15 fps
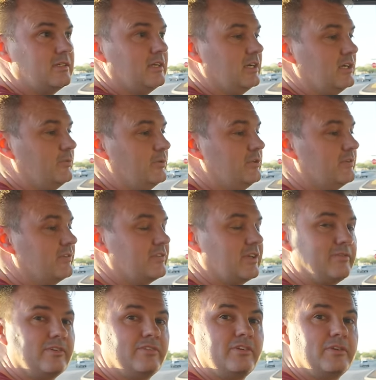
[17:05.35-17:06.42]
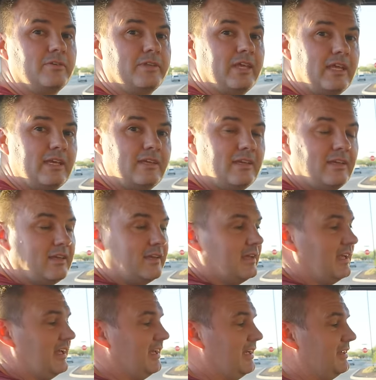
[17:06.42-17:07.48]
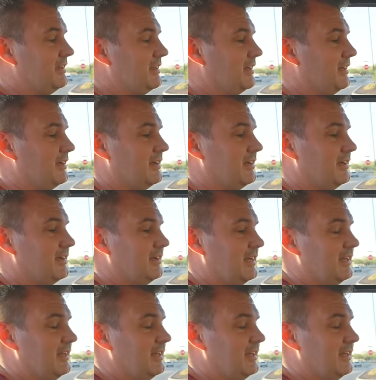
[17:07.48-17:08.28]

Uh, we do this every single day, and, uh,